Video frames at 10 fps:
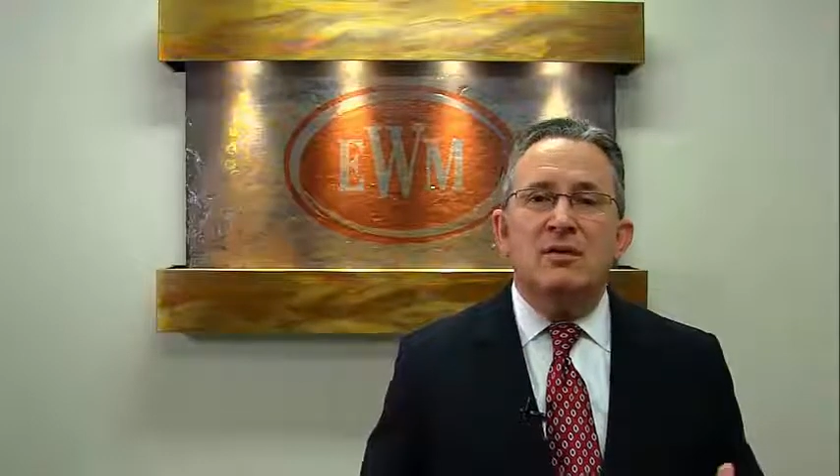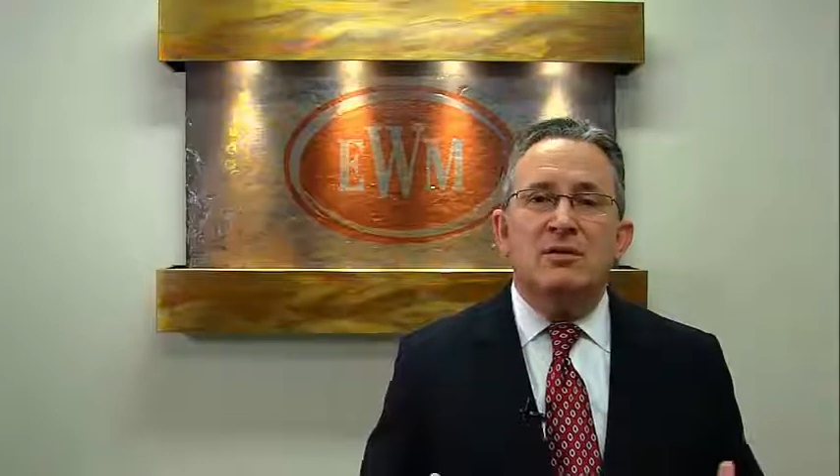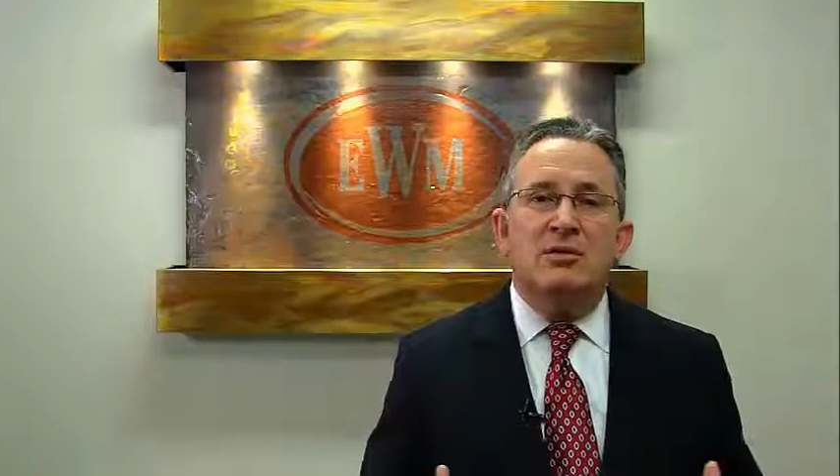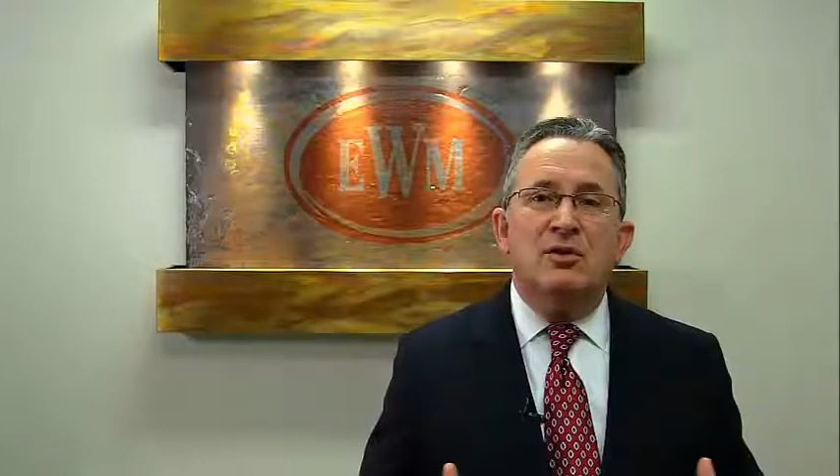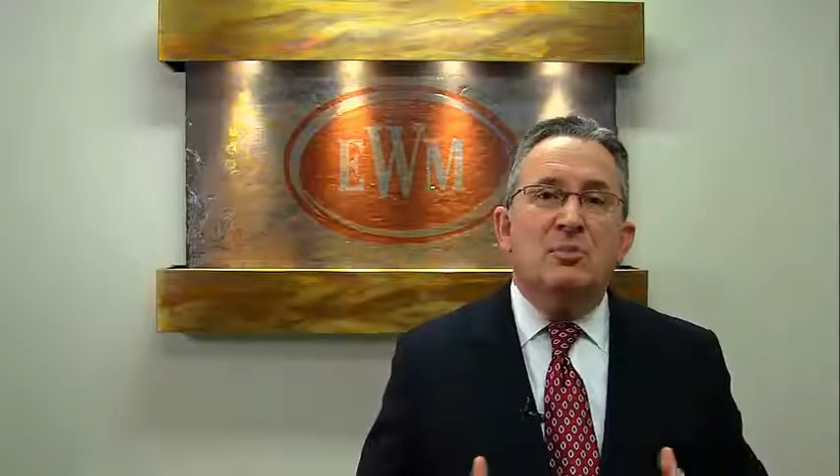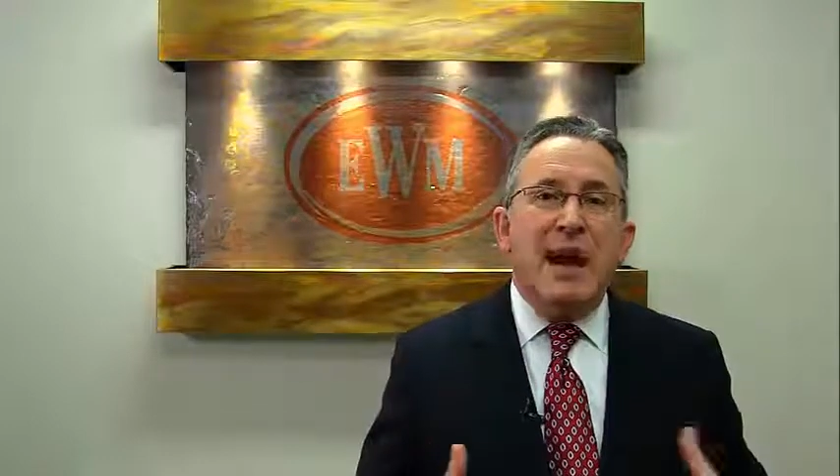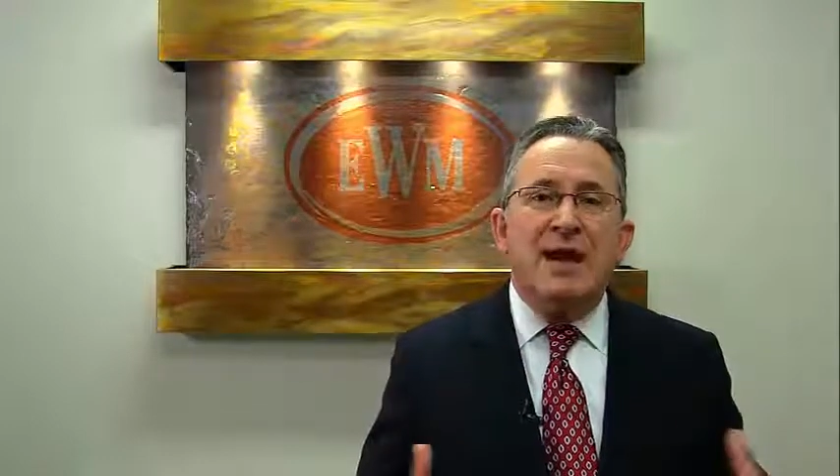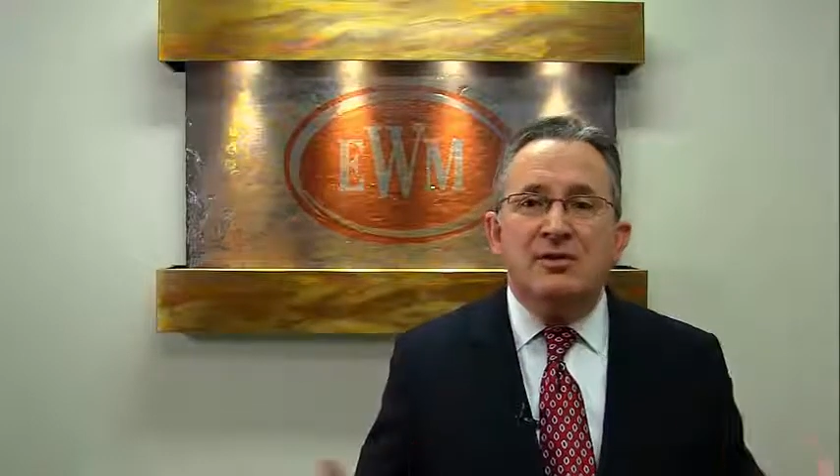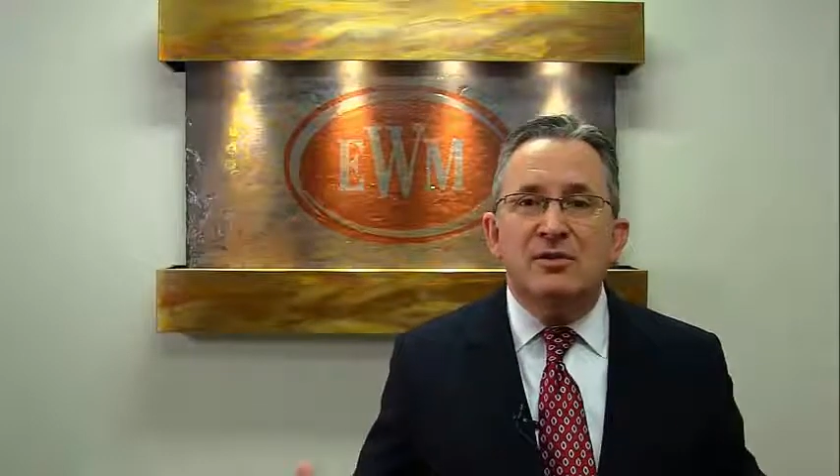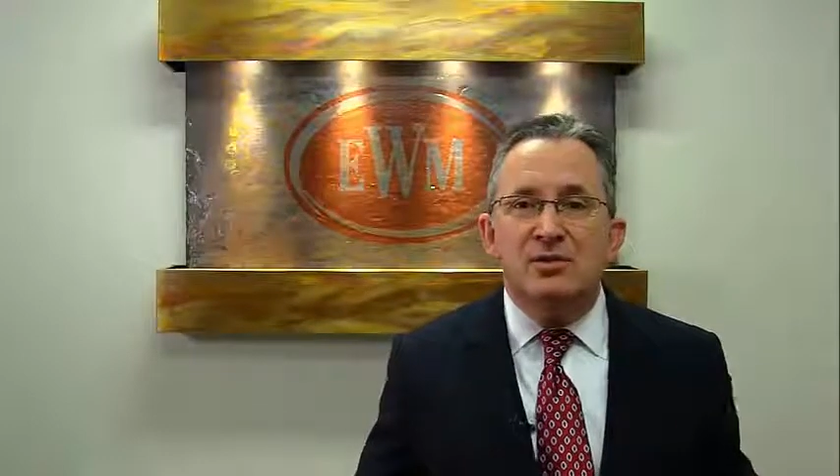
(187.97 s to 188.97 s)
the
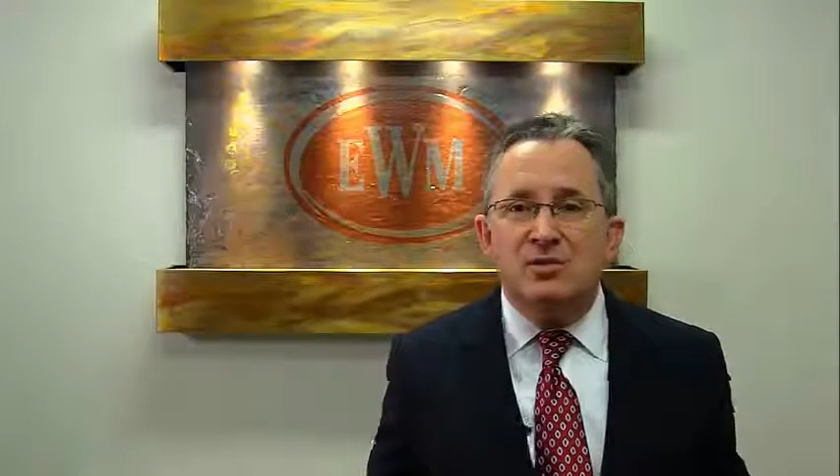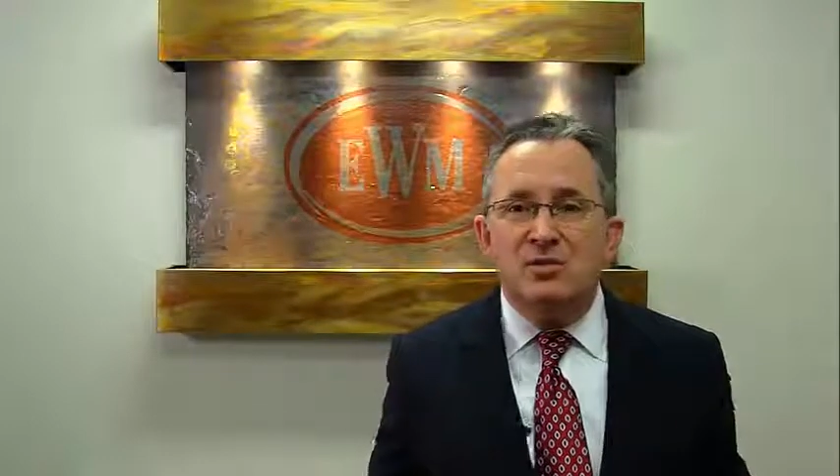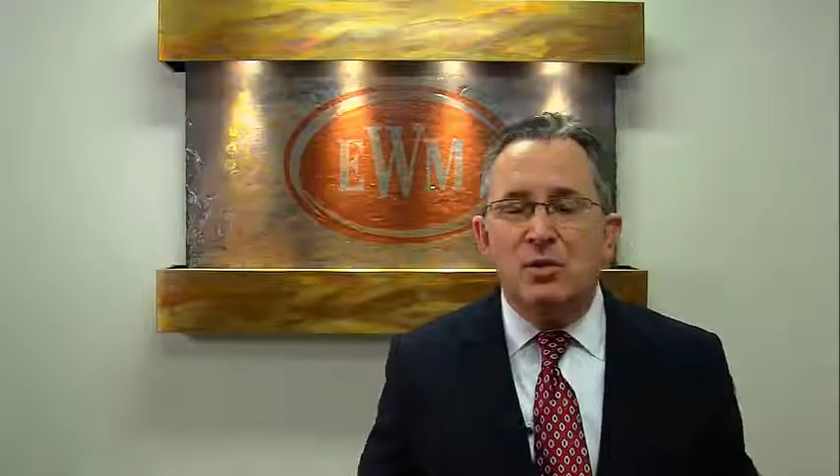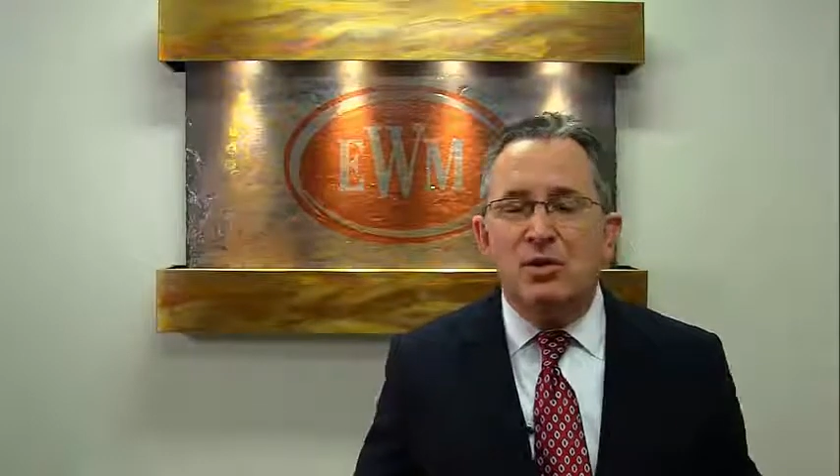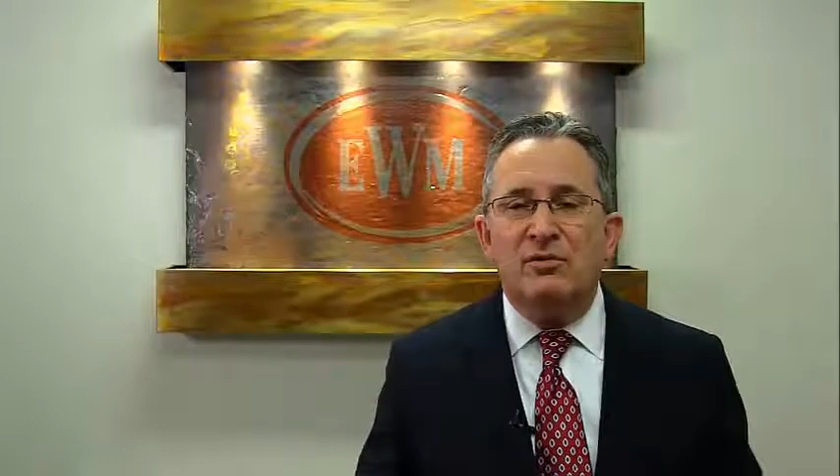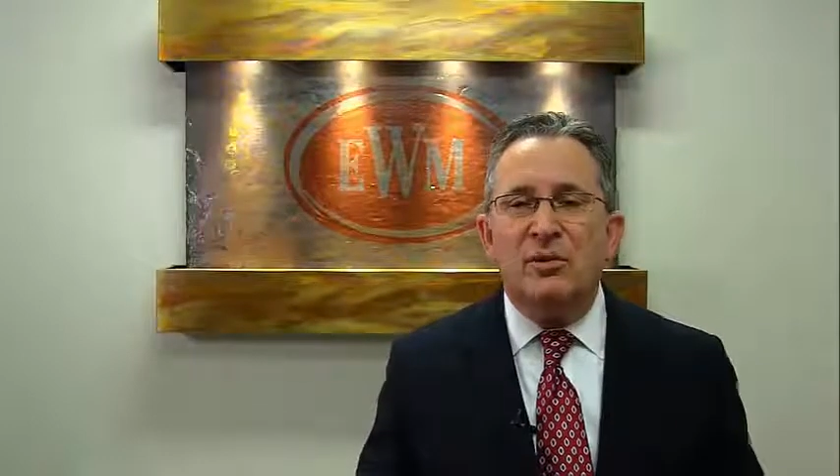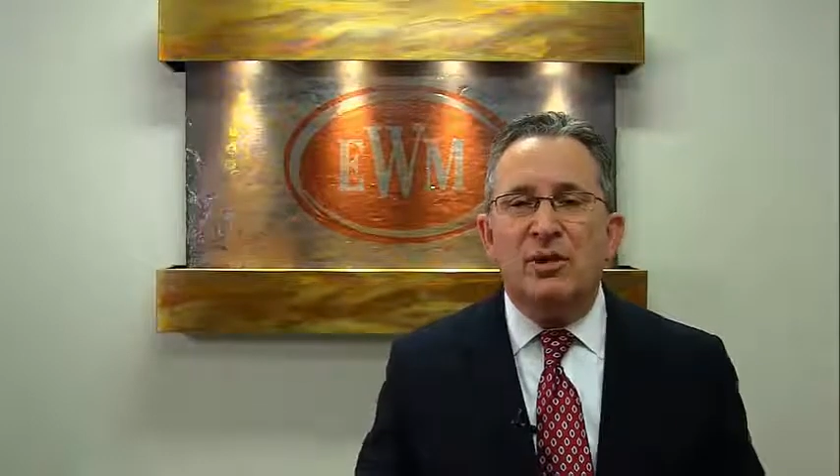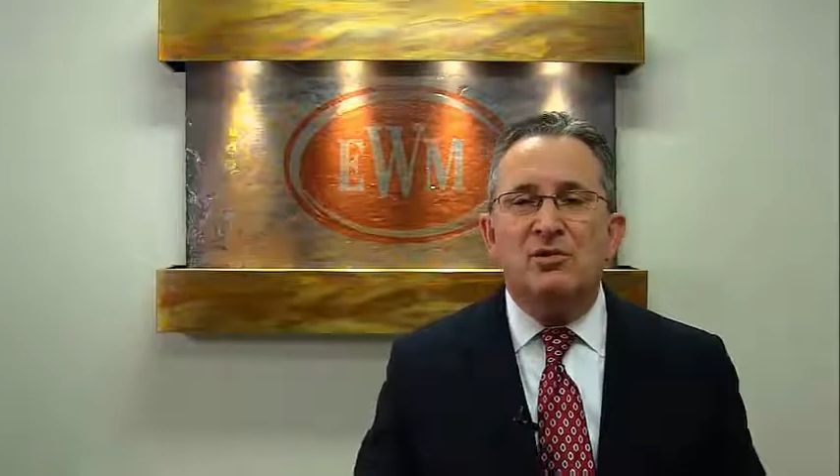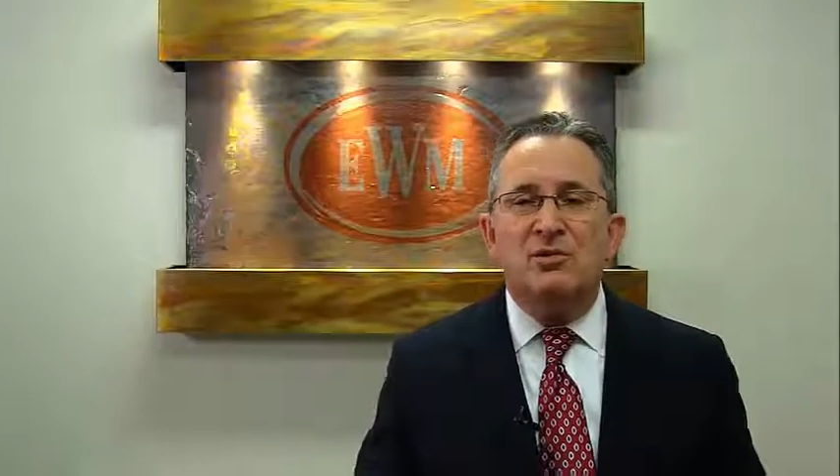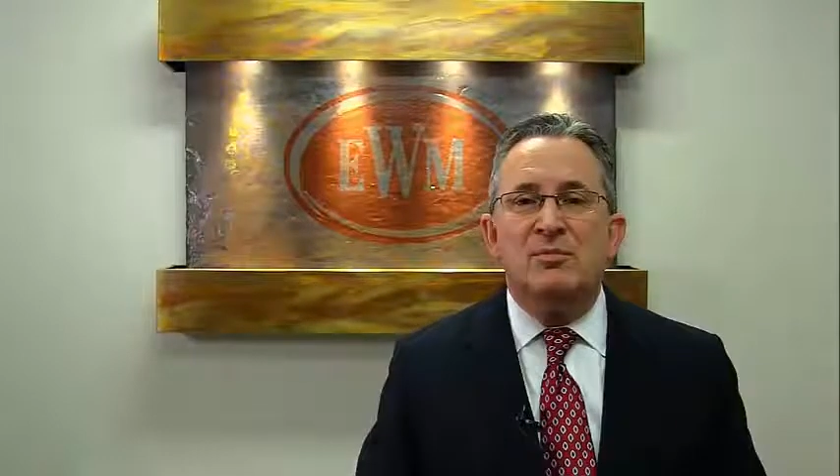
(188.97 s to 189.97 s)
bad news, for want of a
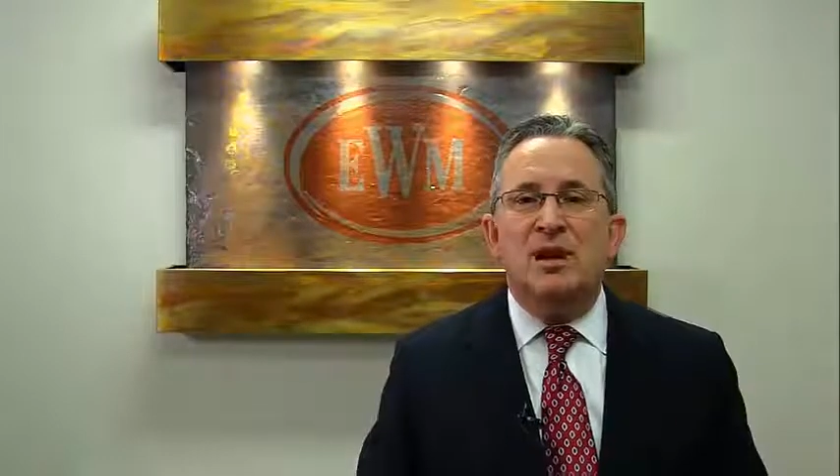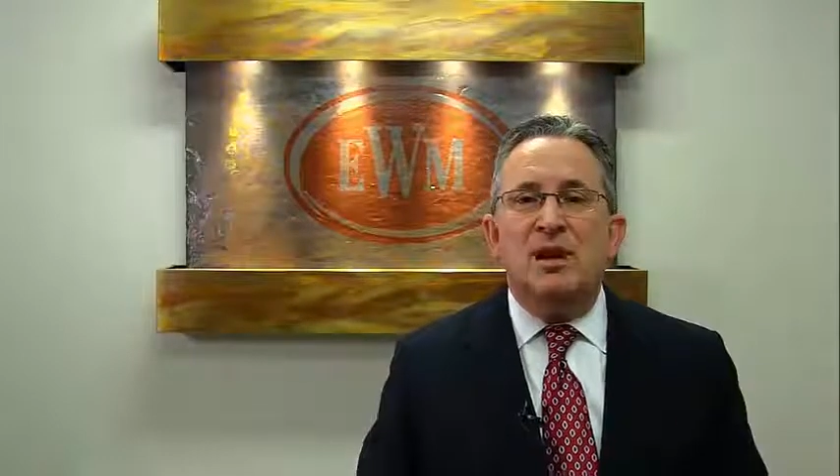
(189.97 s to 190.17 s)
better term.